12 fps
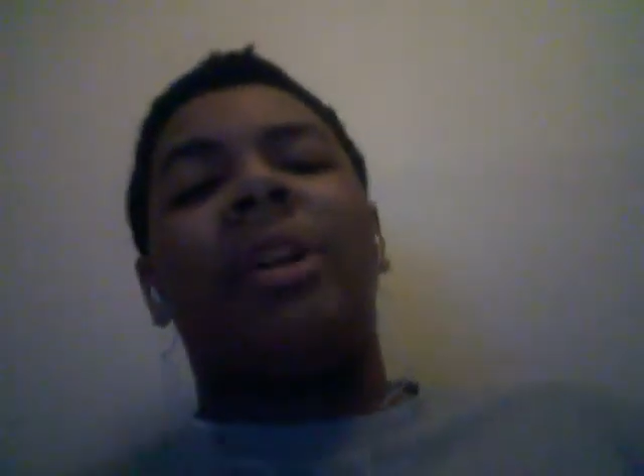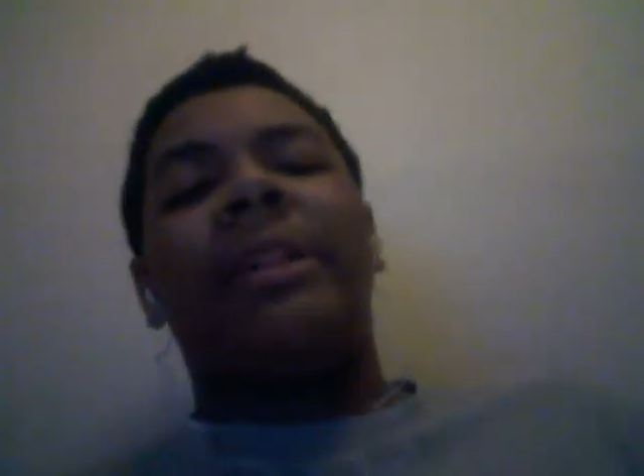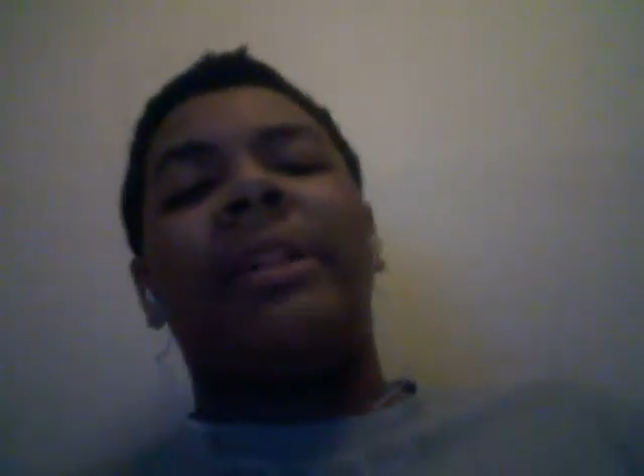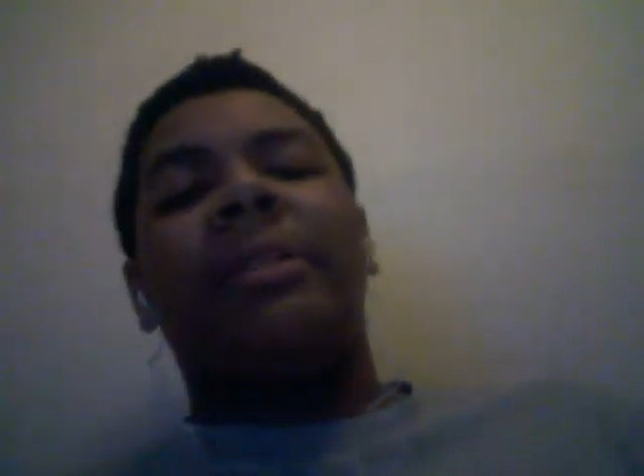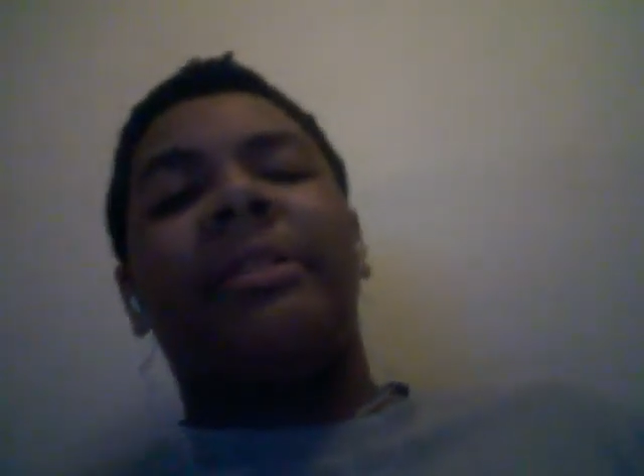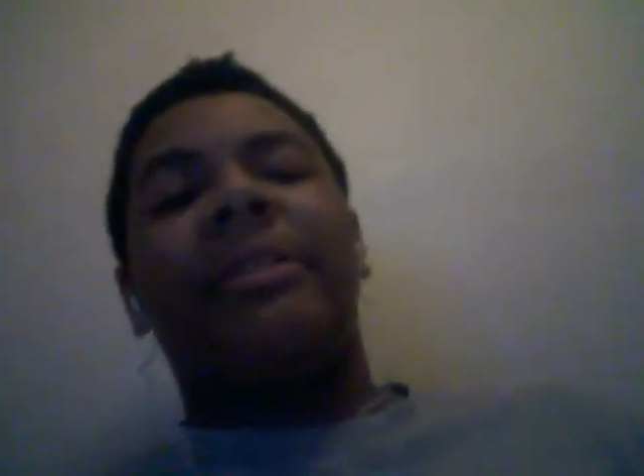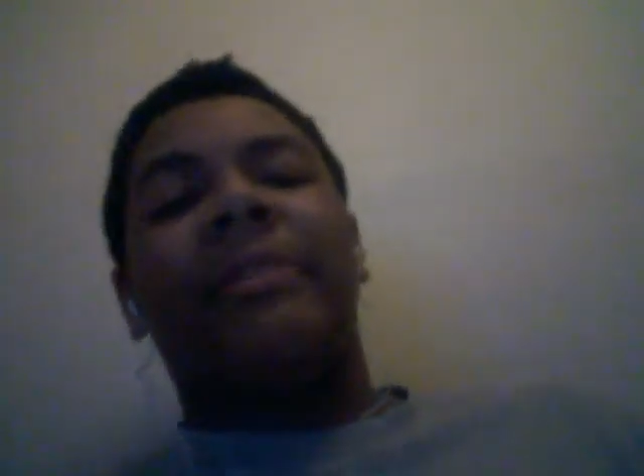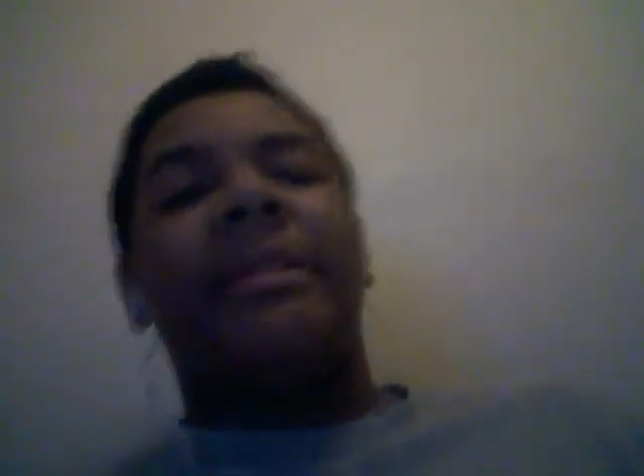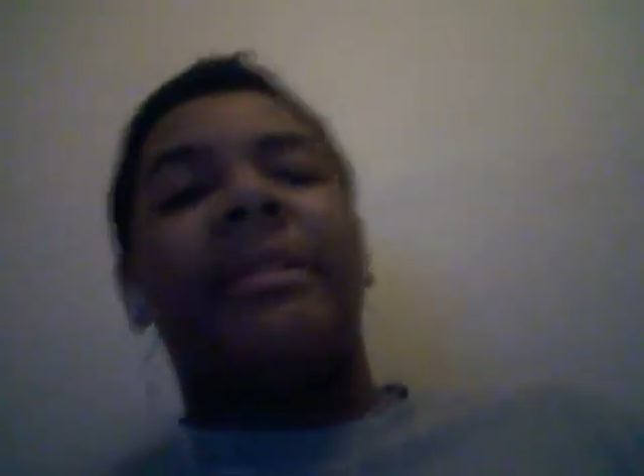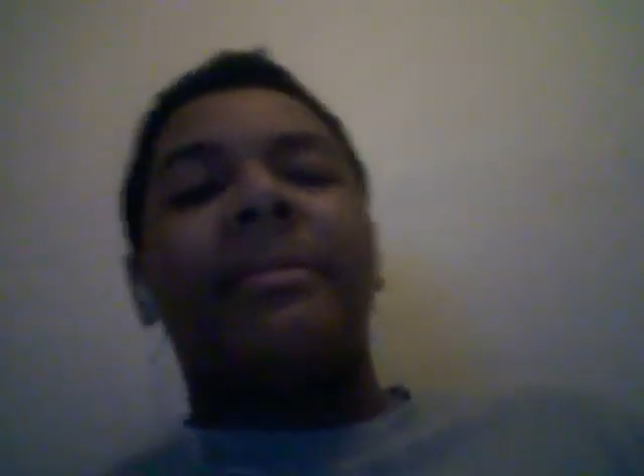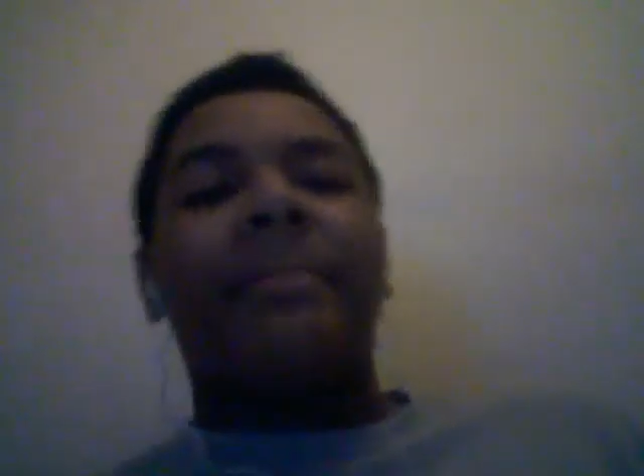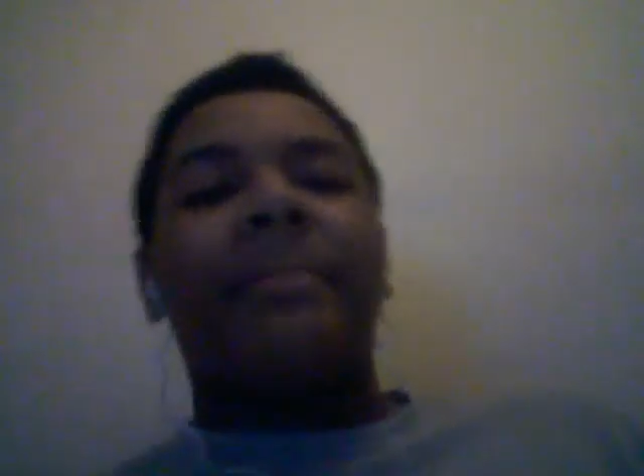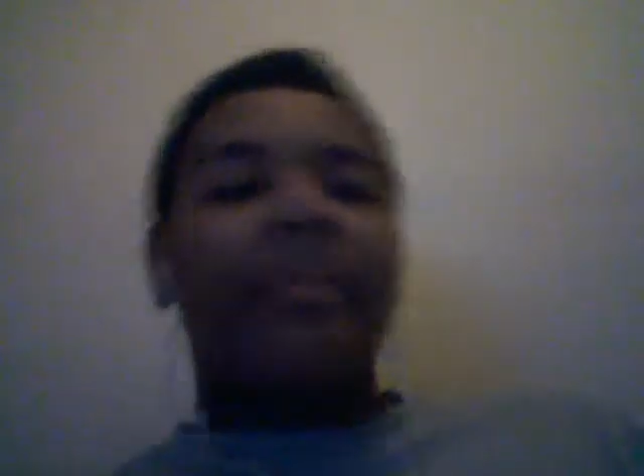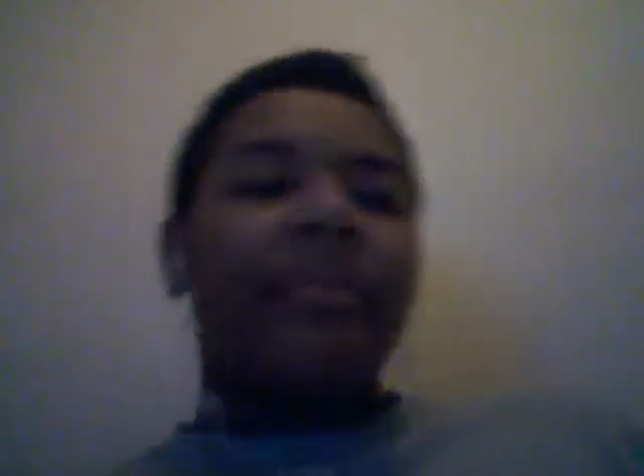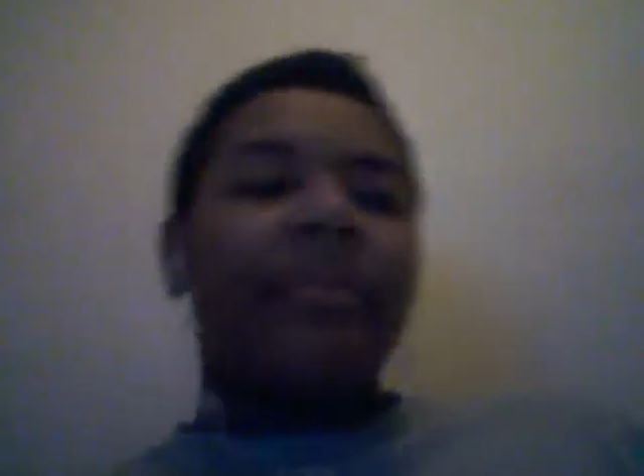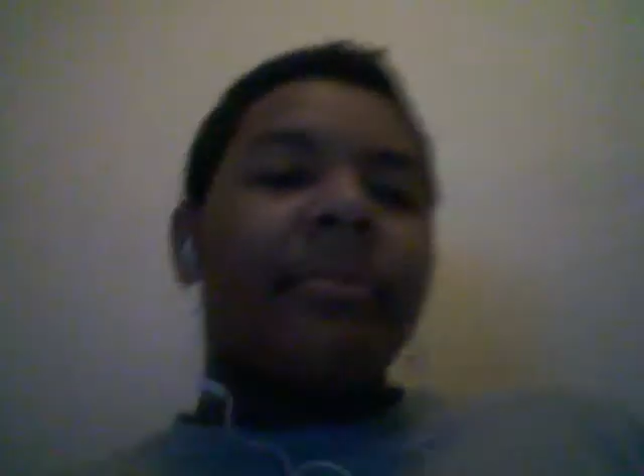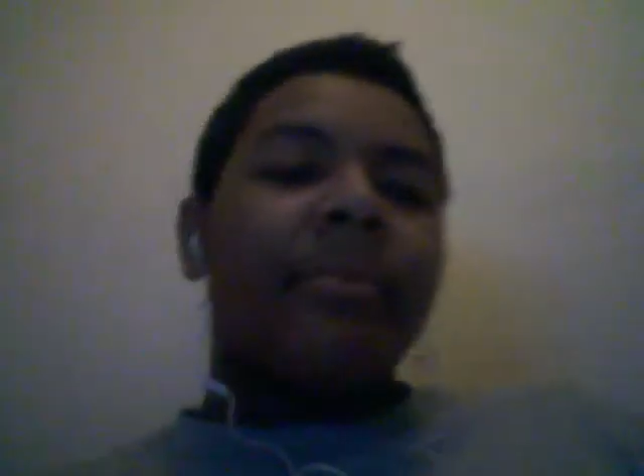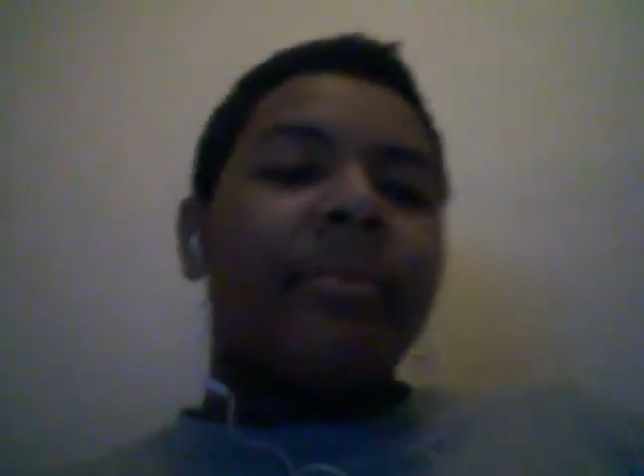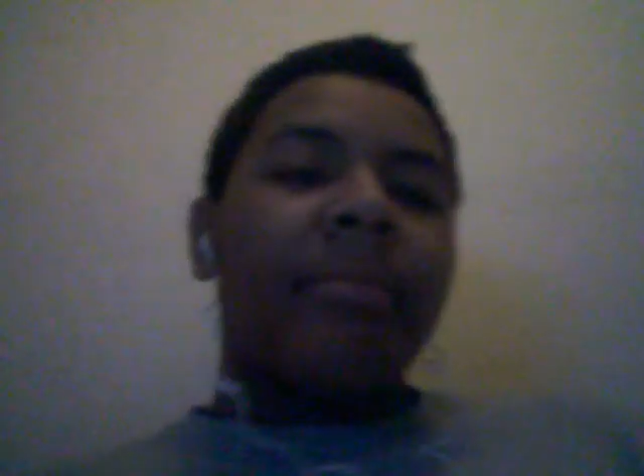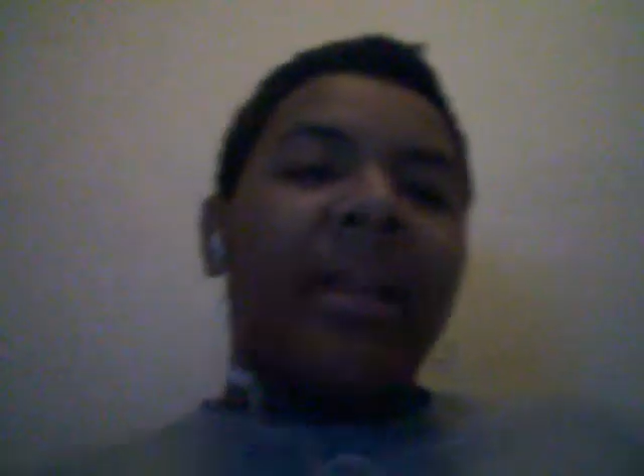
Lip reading: tell the difference. But